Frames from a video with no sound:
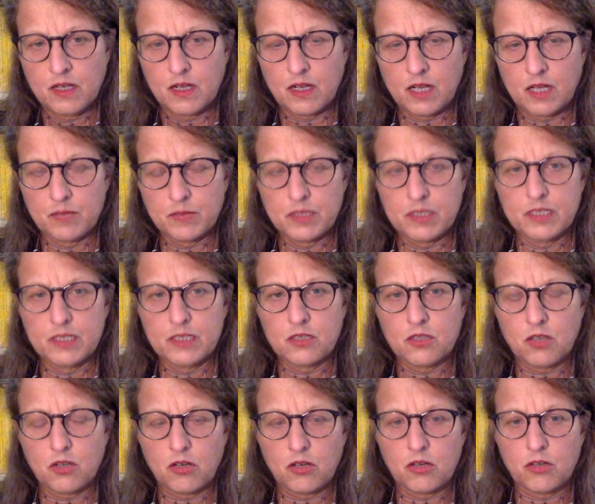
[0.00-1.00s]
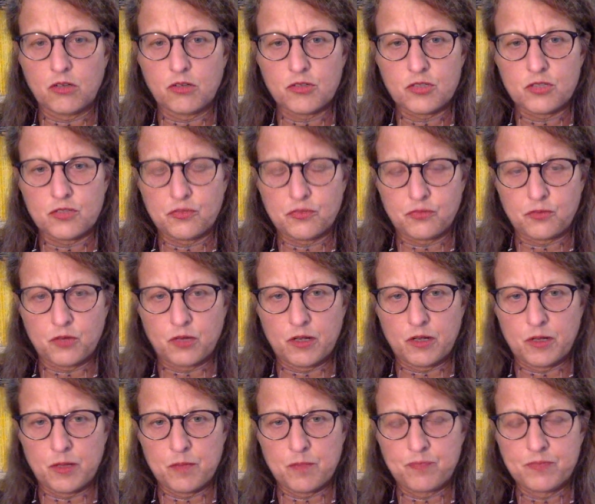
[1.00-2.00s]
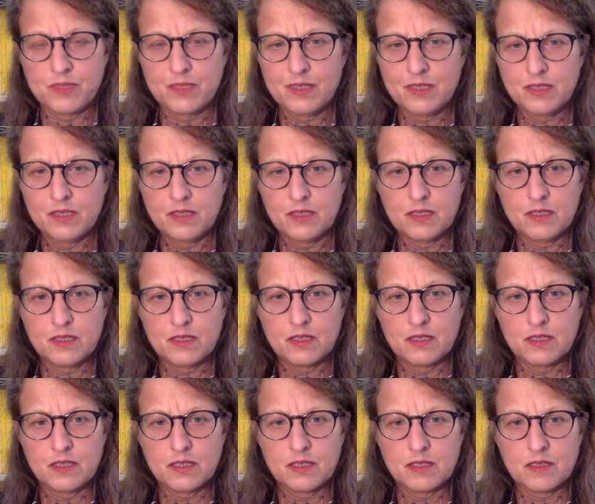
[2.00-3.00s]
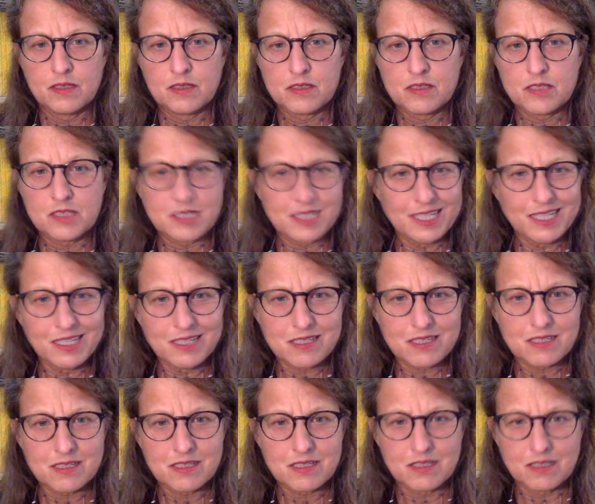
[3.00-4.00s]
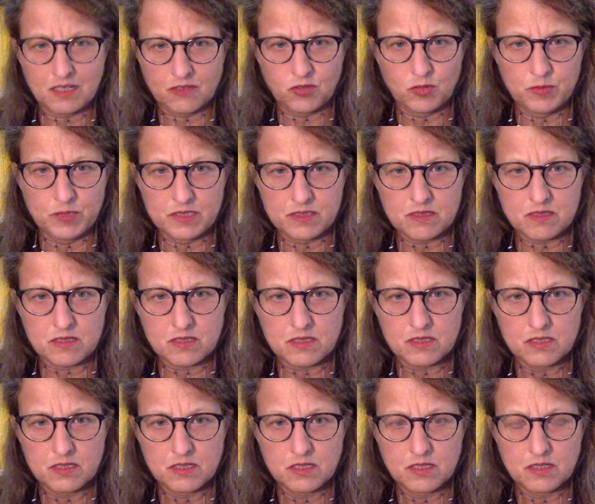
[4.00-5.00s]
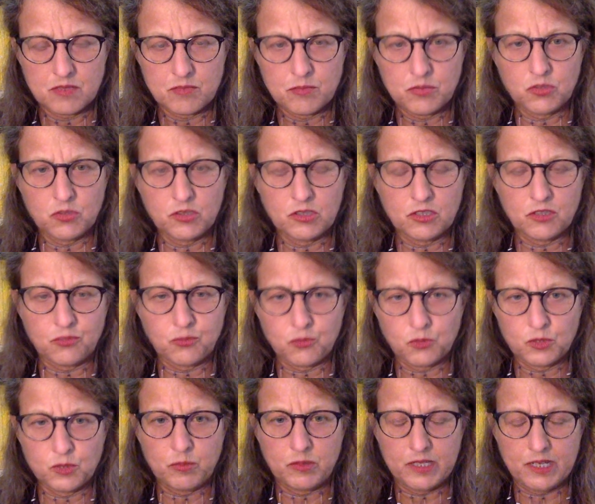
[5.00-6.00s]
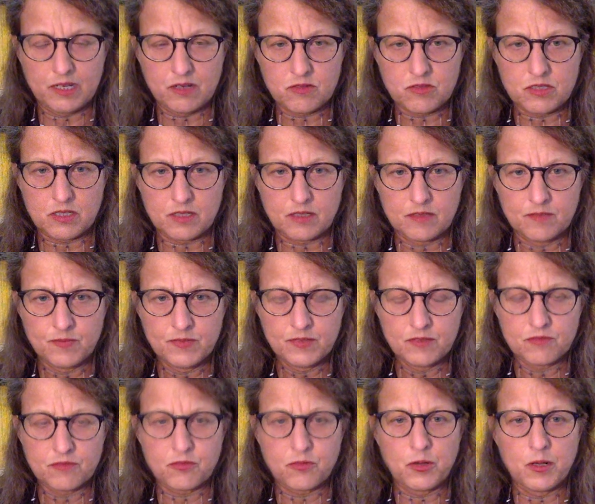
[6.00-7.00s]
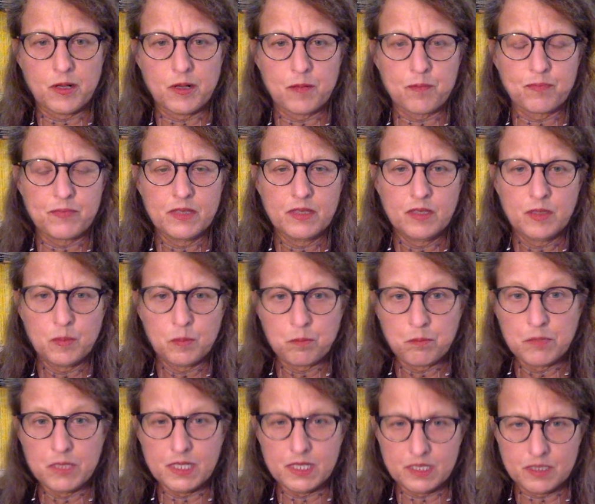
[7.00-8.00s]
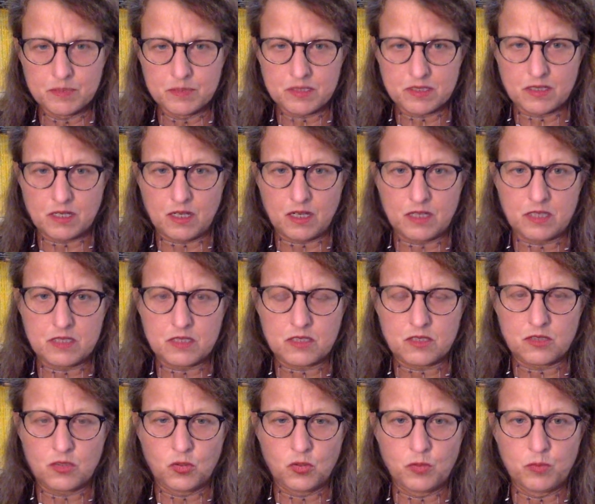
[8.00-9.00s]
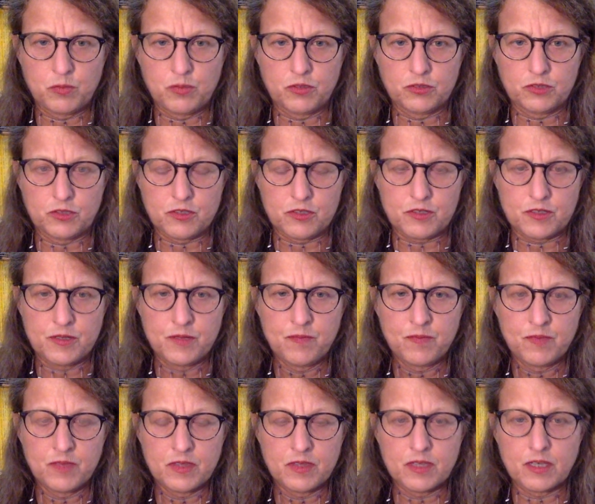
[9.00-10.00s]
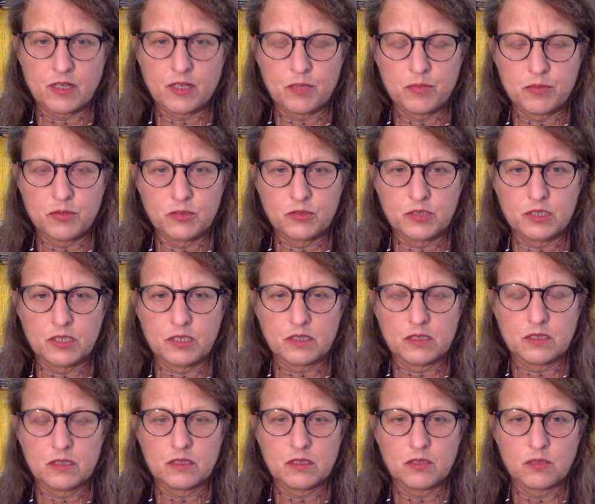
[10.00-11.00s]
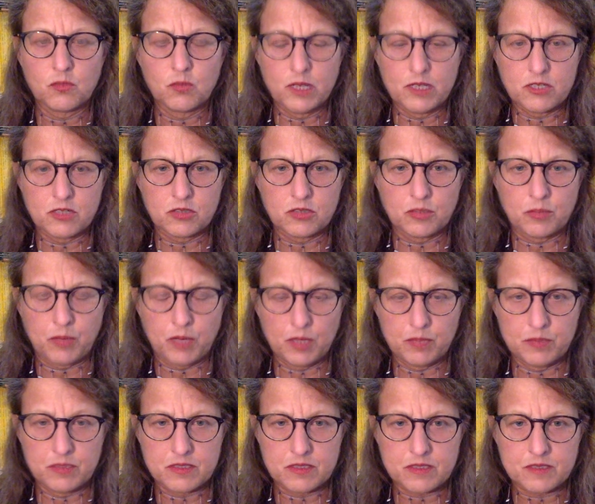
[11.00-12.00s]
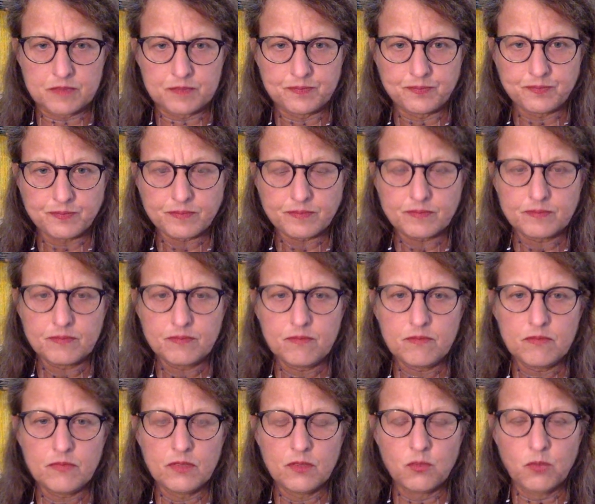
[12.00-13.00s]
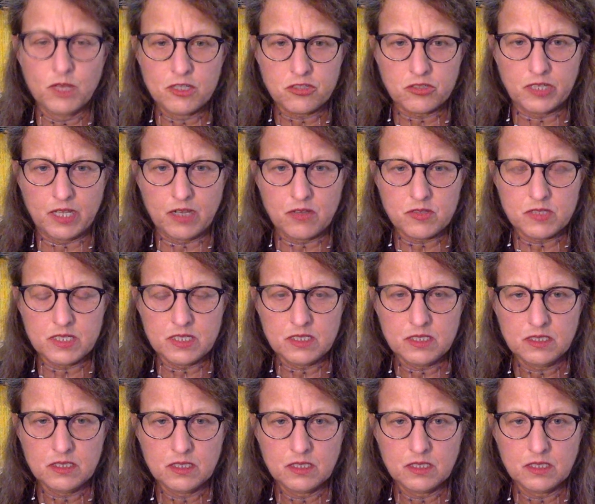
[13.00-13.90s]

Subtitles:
I'm getting calls from state governments building affordable housing, from medium-sized home builders that are building rental apartments, rental housing,